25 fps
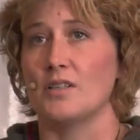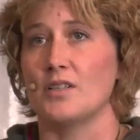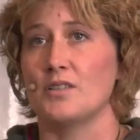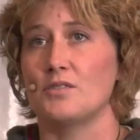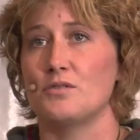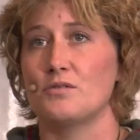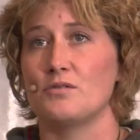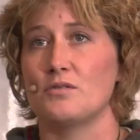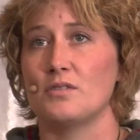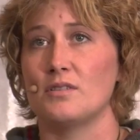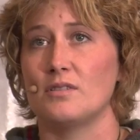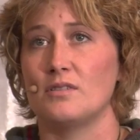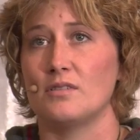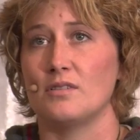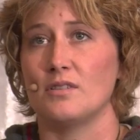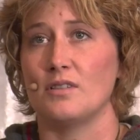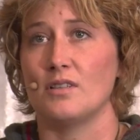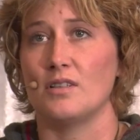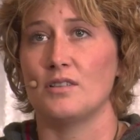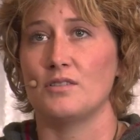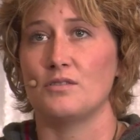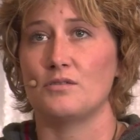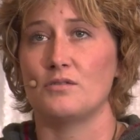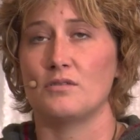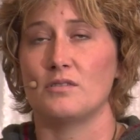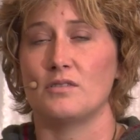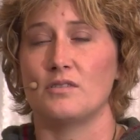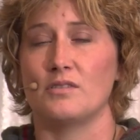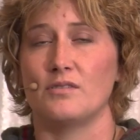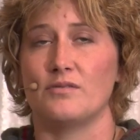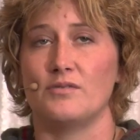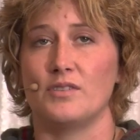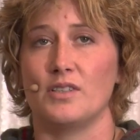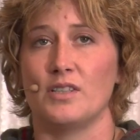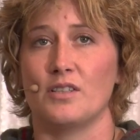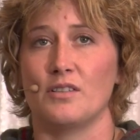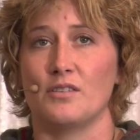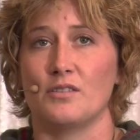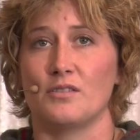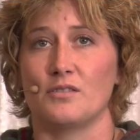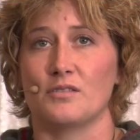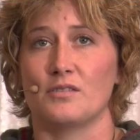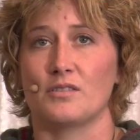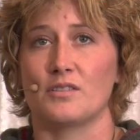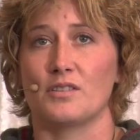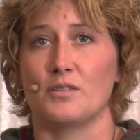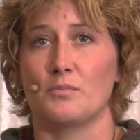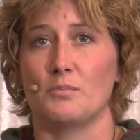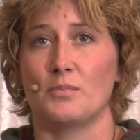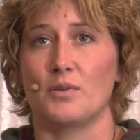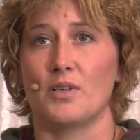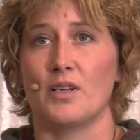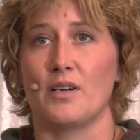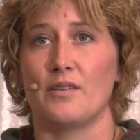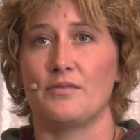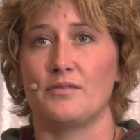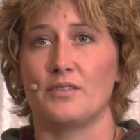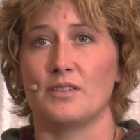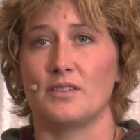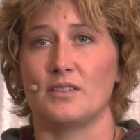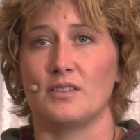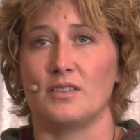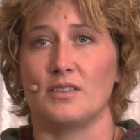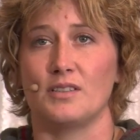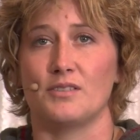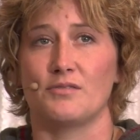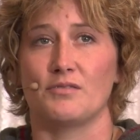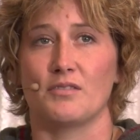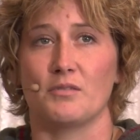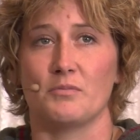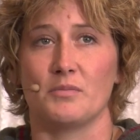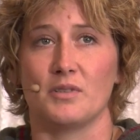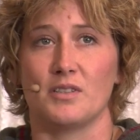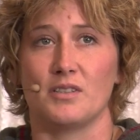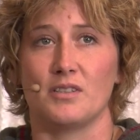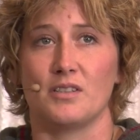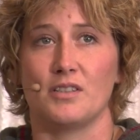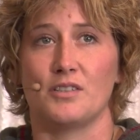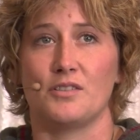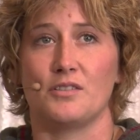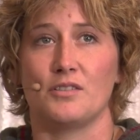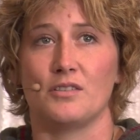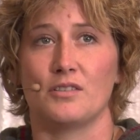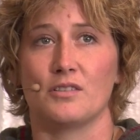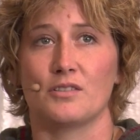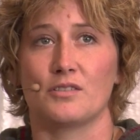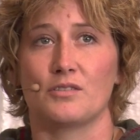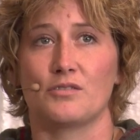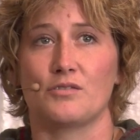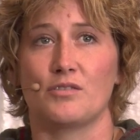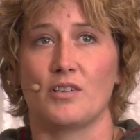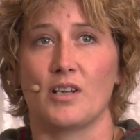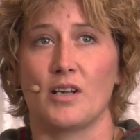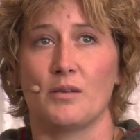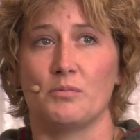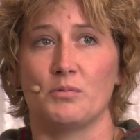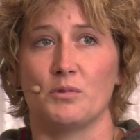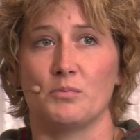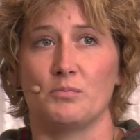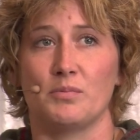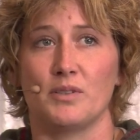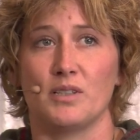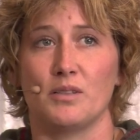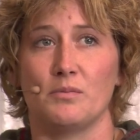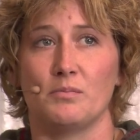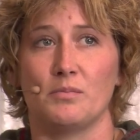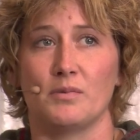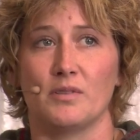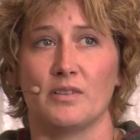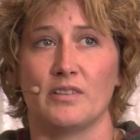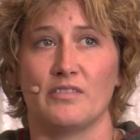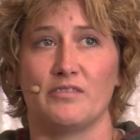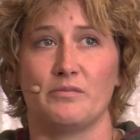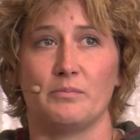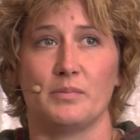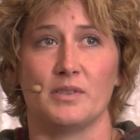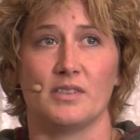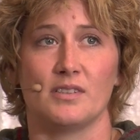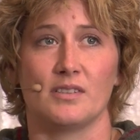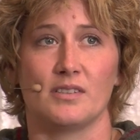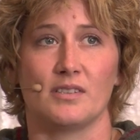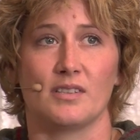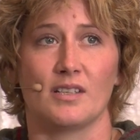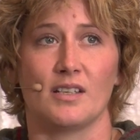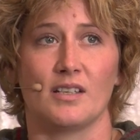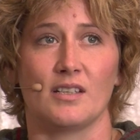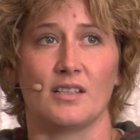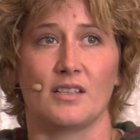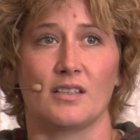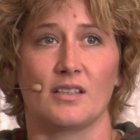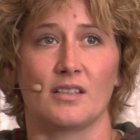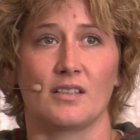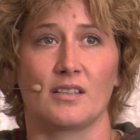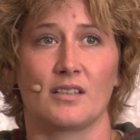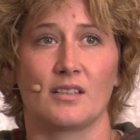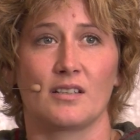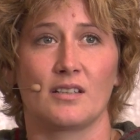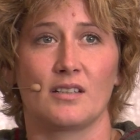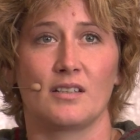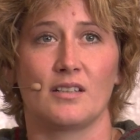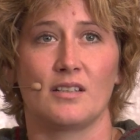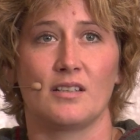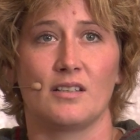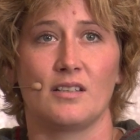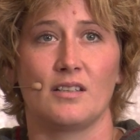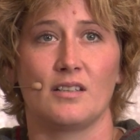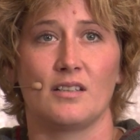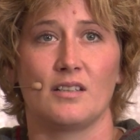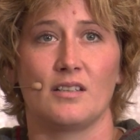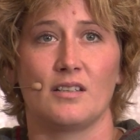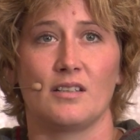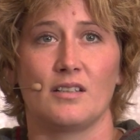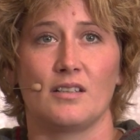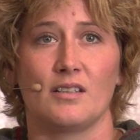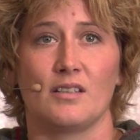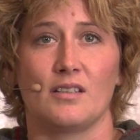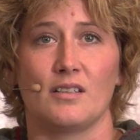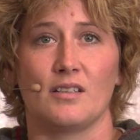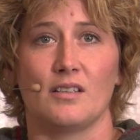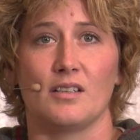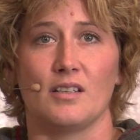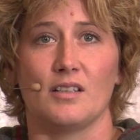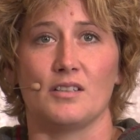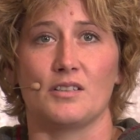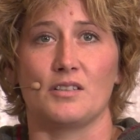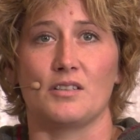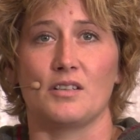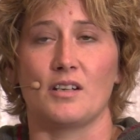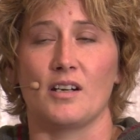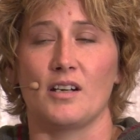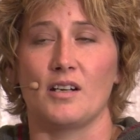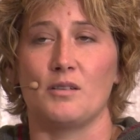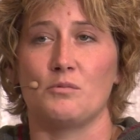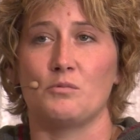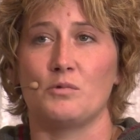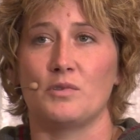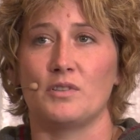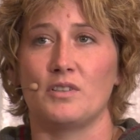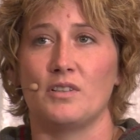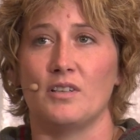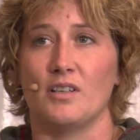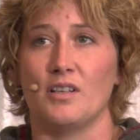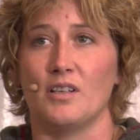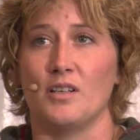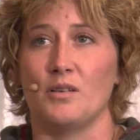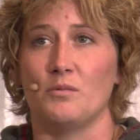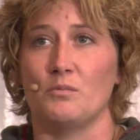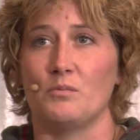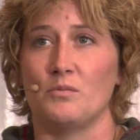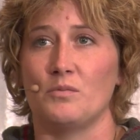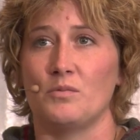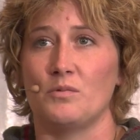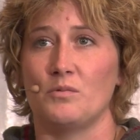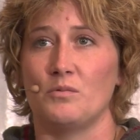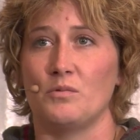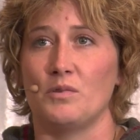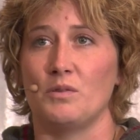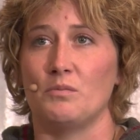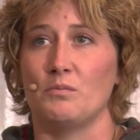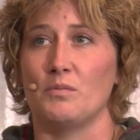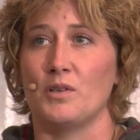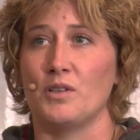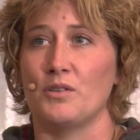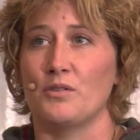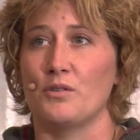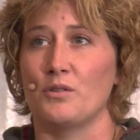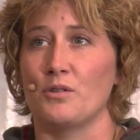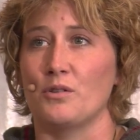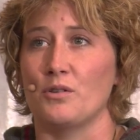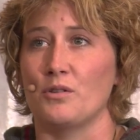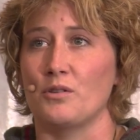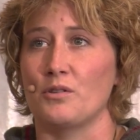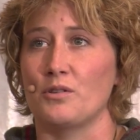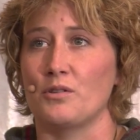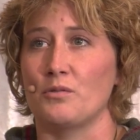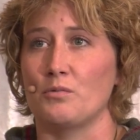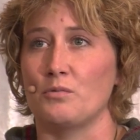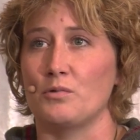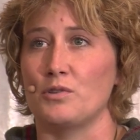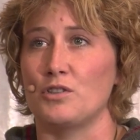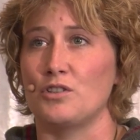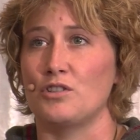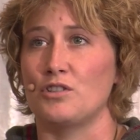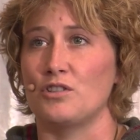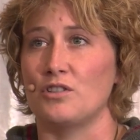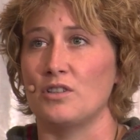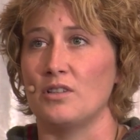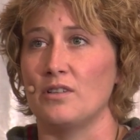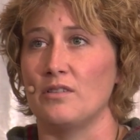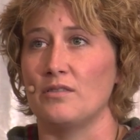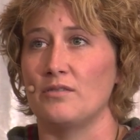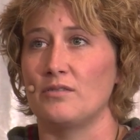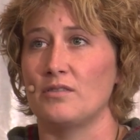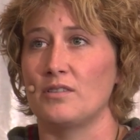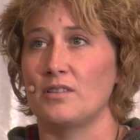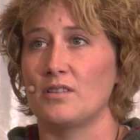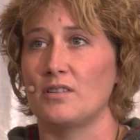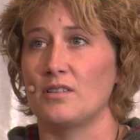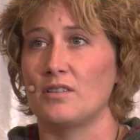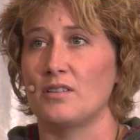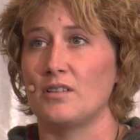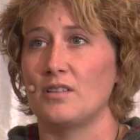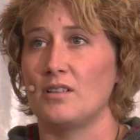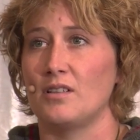hundreds and hundreds of years, the prophecies from indigenous tribal people have been saying a time would come when Mother Earth would shift